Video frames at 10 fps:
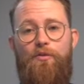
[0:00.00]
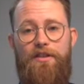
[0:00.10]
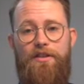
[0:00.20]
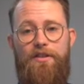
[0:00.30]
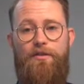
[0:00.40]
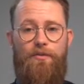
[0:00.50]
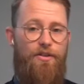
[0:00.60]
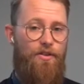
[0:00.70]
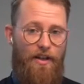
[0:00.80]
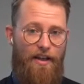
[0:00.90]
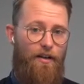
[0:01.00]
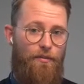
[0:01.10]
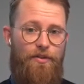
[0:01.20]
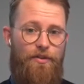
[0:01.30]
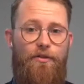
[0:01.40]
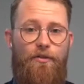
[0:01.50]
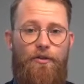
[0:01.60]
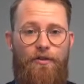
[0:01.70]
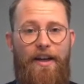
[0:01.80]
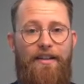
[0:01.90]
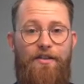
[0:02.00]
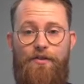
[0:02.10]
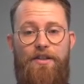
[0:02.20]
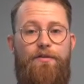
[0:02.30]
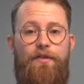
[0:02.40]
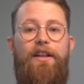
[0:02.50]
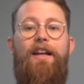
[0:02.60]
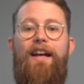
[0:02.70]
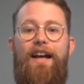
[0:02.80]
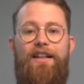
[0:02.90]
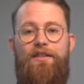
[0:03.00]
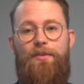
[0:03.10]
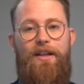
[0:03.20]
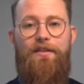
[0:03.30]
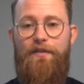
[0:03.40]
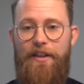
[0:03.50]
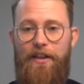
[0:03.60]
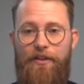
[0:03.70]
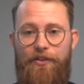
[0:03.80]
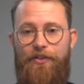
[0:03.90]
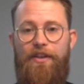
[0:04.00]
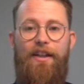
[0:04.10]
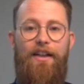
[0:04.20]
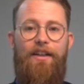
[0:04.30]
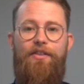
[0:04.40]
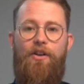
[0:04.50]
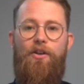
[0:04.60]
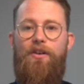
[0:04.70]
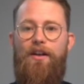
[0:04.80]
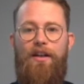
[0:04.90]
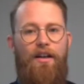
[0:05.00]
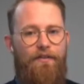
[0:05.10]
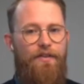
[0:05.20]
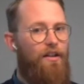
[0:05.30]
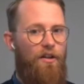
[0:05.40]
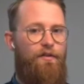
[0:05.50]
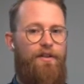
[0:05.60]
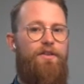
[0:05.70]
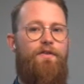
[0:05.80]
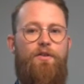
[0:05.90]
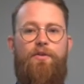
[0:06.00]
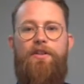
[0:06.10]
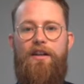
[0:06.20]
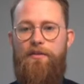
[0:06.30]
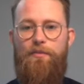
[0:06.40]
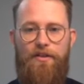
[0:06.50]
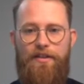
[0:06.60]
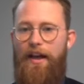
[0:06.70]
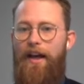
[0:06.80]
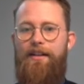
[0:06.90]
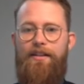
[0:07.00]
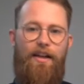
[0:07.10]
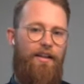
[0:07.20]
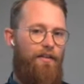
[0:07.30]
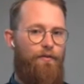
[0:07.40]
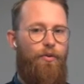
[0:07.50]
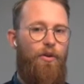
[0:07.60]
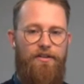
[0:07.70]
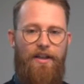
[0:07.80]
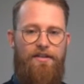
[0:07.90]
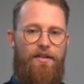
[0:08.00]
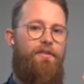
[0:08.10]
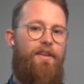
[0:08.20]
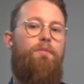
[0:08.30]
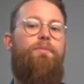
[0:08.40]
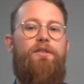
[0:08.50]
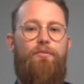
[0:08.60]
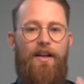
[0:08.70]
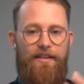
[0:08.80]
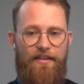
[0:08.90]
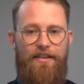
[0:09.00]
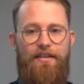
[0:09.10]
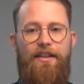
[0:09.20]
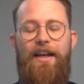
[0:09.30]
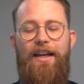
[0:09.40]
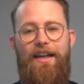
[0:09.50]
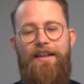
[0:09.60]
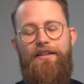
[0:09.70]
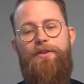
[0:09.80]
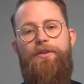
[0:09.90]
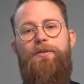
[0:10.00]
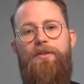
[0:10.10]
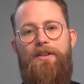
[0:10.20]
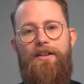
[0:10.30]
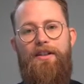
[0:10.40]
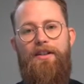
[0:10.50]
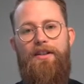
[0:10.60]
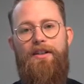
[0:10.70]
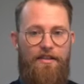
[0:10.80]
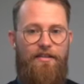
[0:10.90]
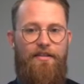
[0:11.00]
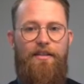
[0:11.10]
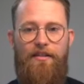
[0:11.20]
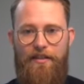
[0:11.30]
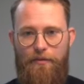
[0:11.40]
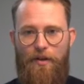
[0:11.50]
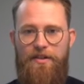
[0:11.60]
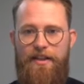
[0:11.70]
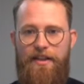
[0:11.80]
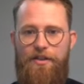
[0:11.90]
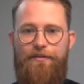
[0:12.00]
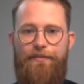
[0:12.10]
Once, which helps you create stress-free explainer videos. So I've done a lot of interviews with customers there, and I've boiled down some of their best practices into this presentation.